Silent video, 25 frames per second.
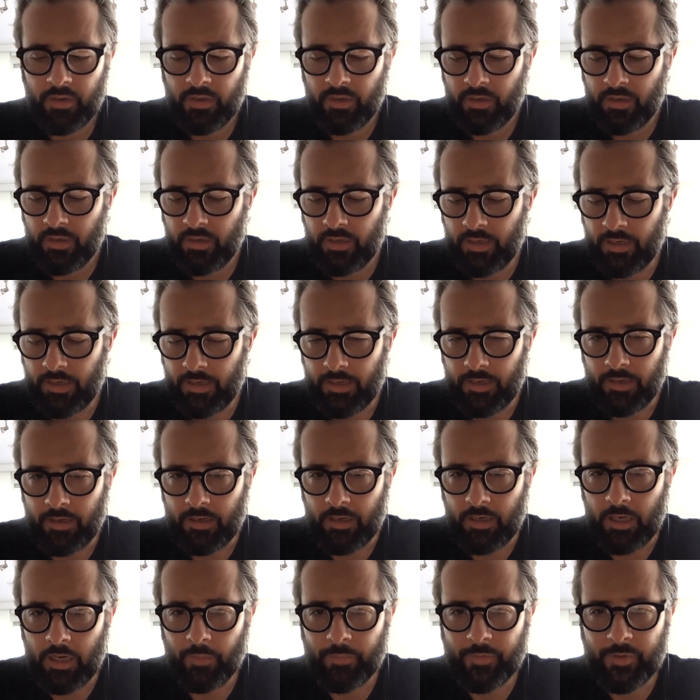
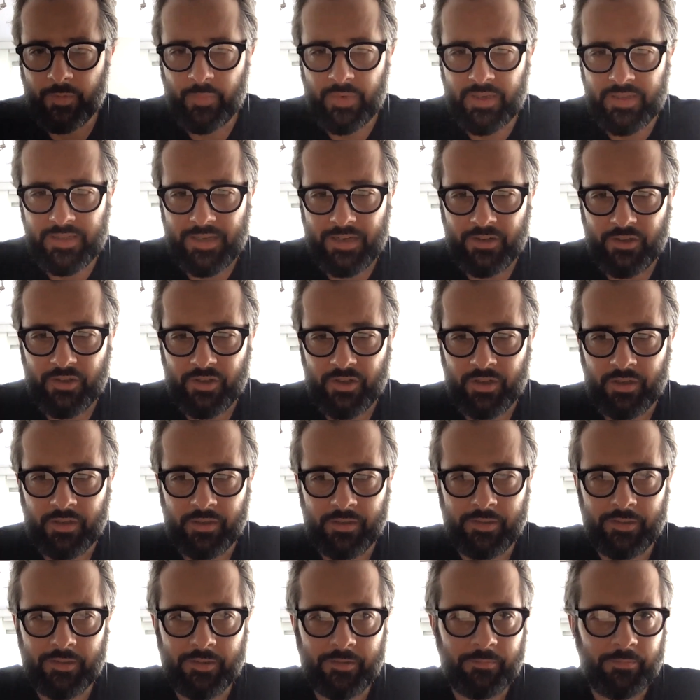
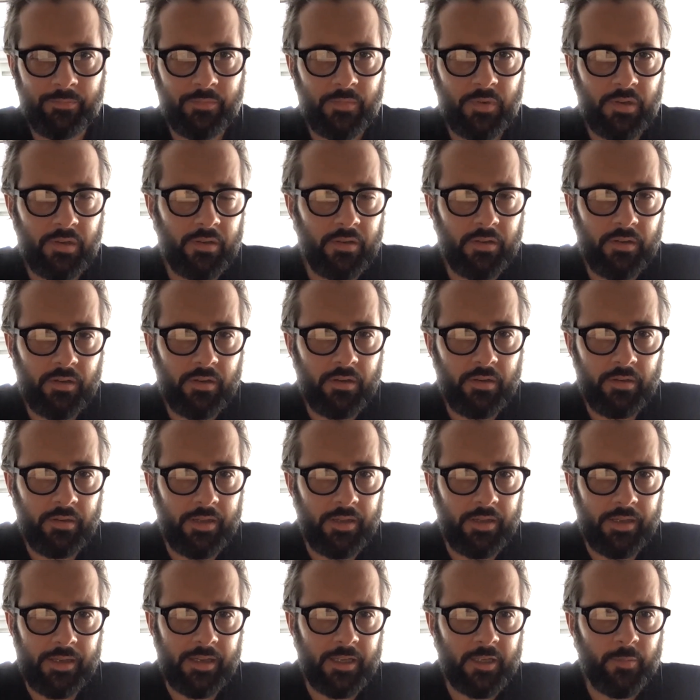optimization,
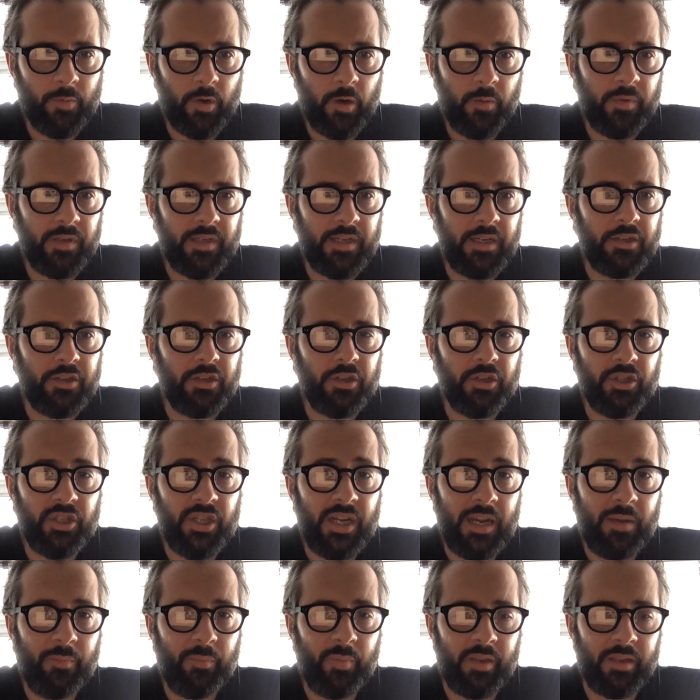like experimentation
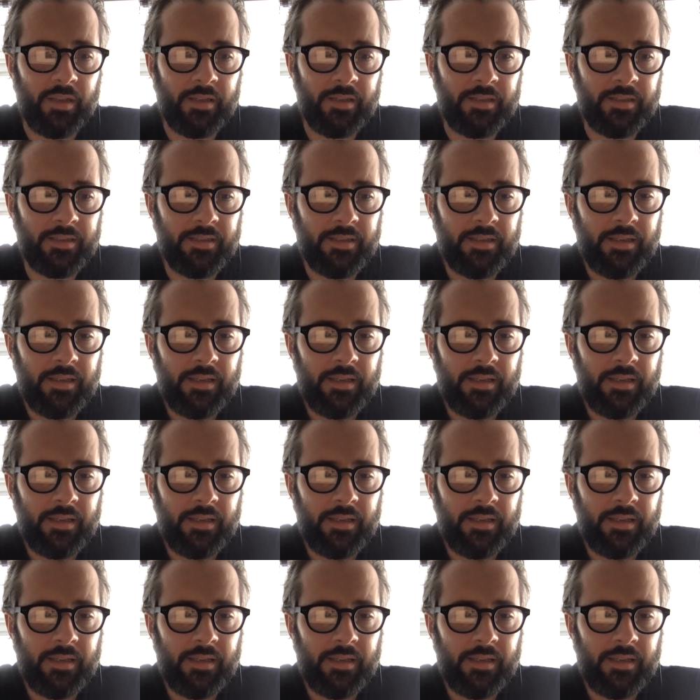champions,